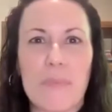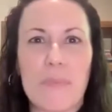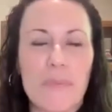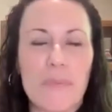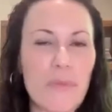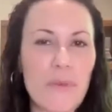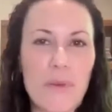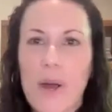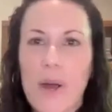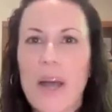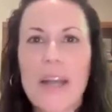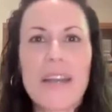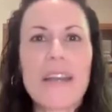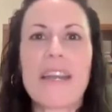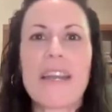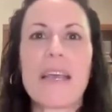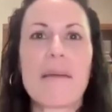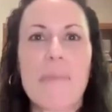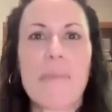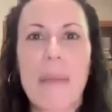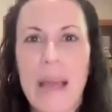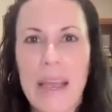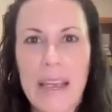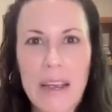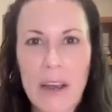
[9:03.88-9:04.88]
broadening
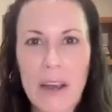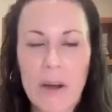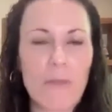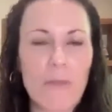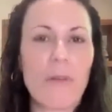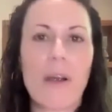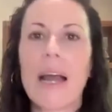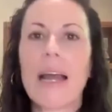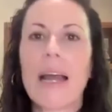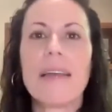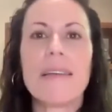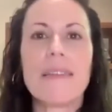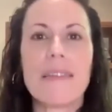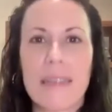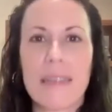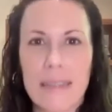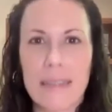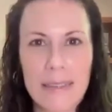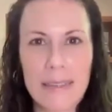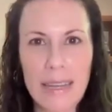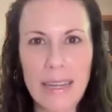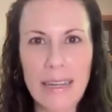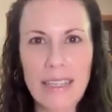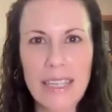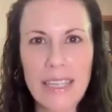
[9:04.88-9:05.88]
my
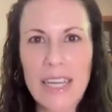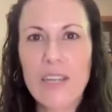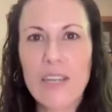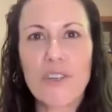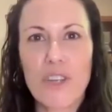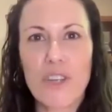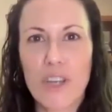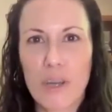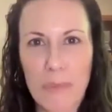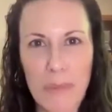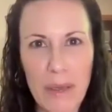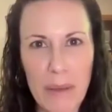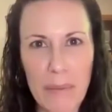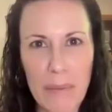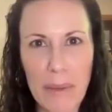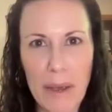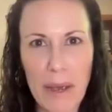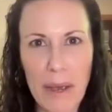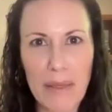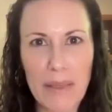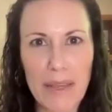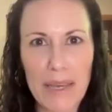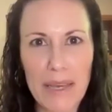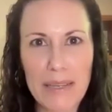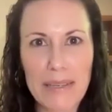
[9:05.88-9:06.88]
horizons and teaching me
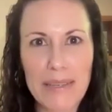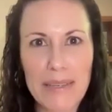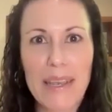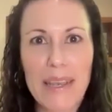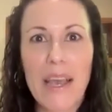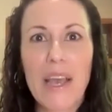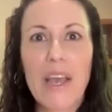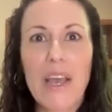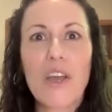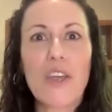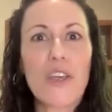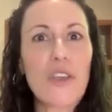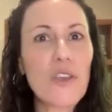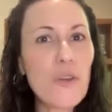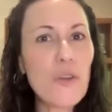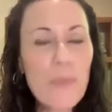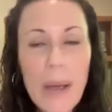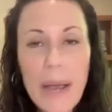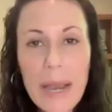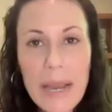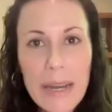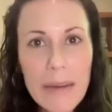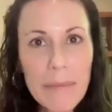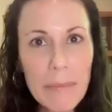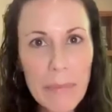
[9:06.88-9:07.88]
about this. You
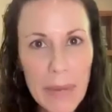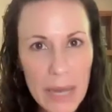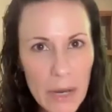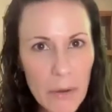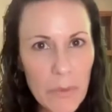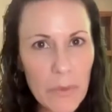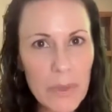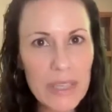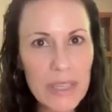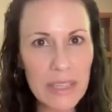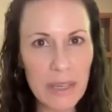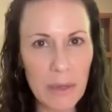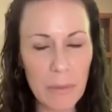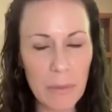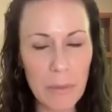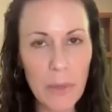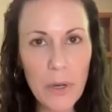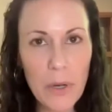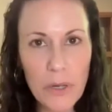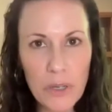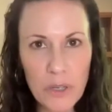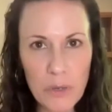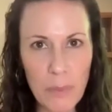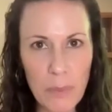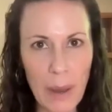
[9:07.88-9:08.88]
might meet with some
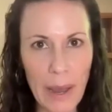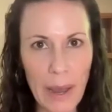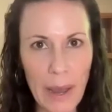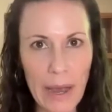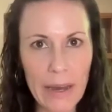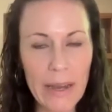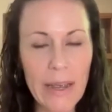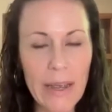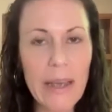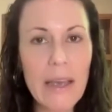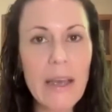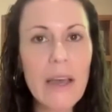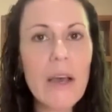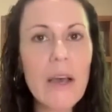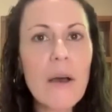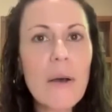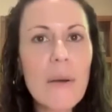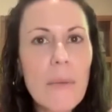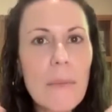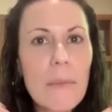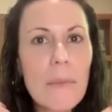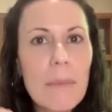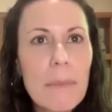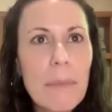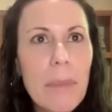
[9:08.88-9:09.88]
pushback,
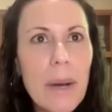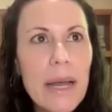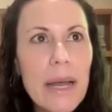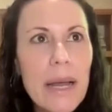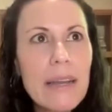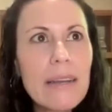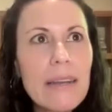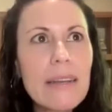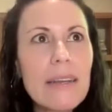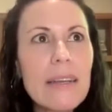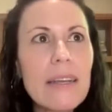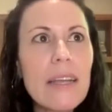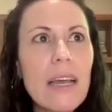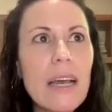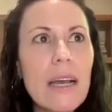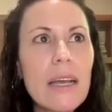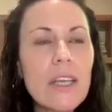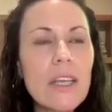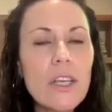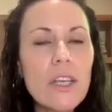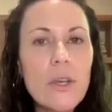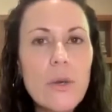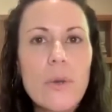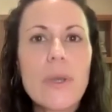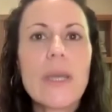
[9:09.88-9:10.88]
but
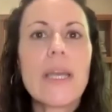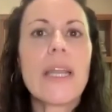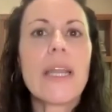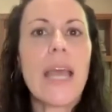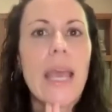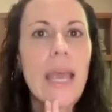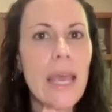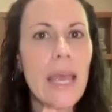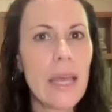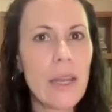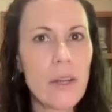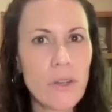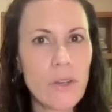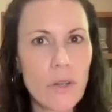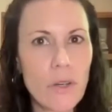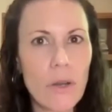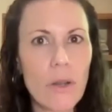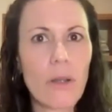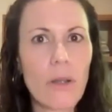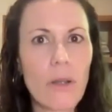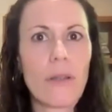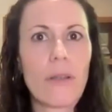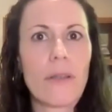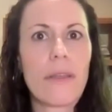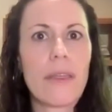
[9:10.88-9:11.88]
you can
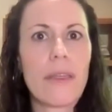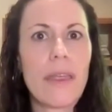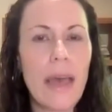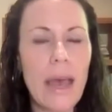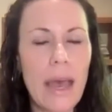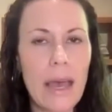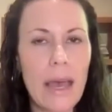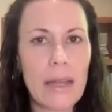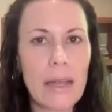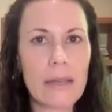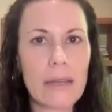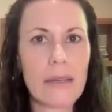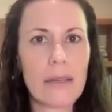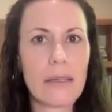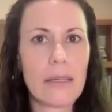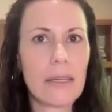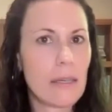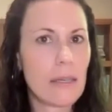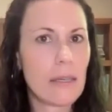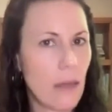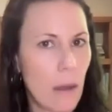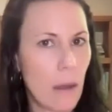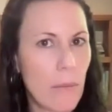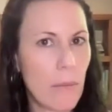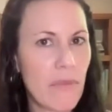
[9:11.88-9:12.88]
handle that
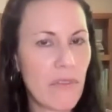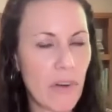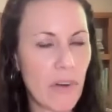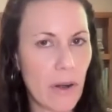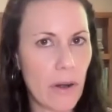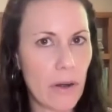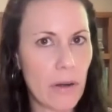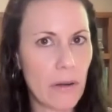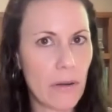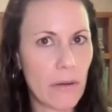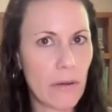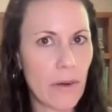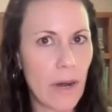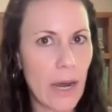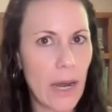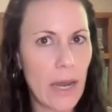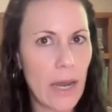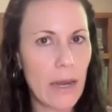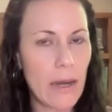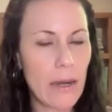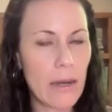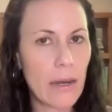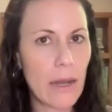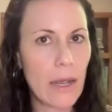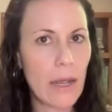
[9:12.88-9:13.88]
discomfort,
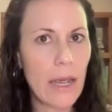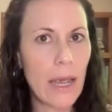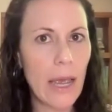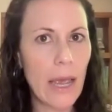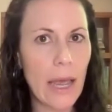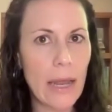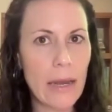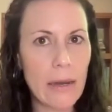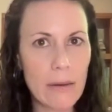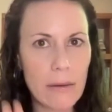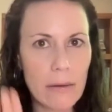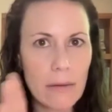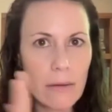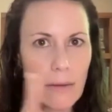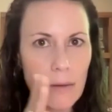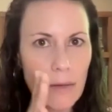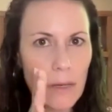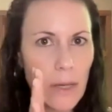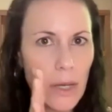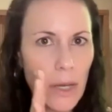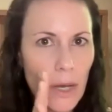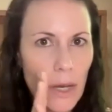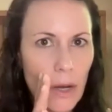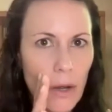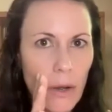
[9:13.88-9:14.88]
right? And,
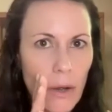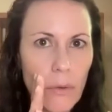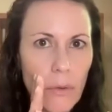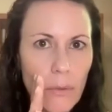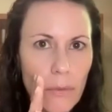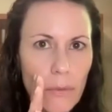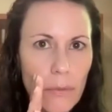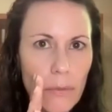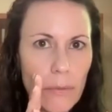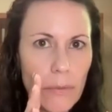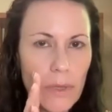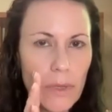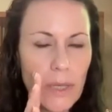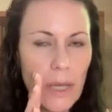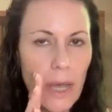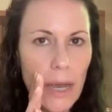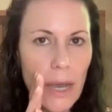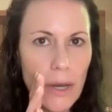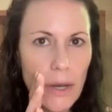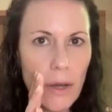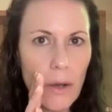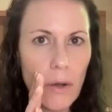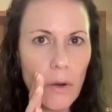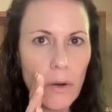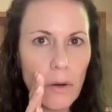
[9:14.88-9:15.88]
you know,
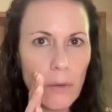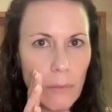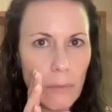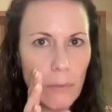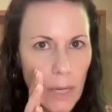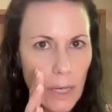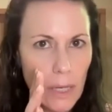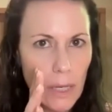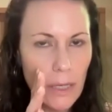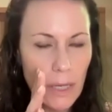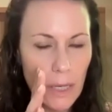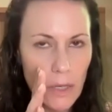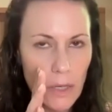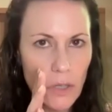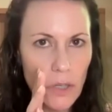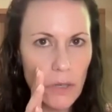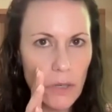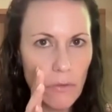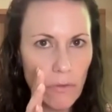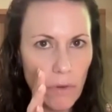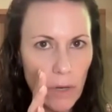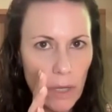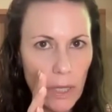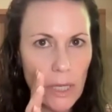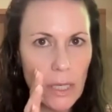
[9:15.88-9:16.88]
side note,
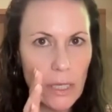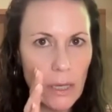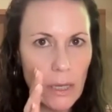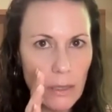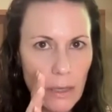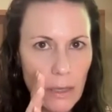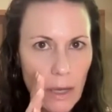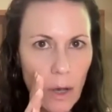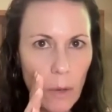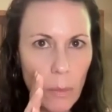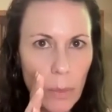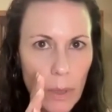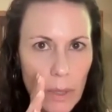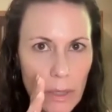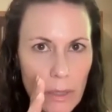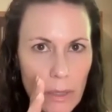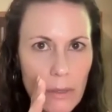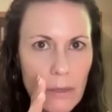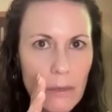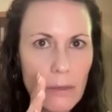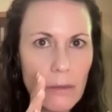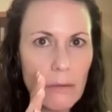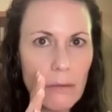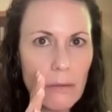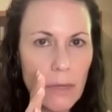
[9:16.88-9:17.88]
meditation really does help
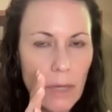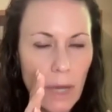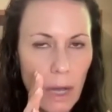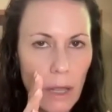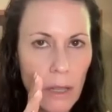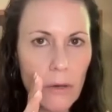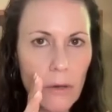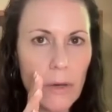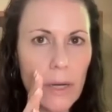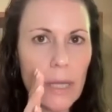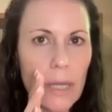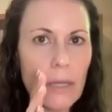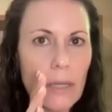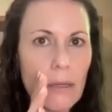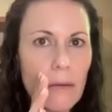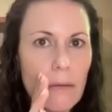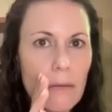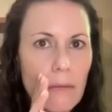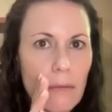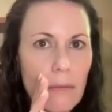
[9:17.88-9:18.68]
us tolerate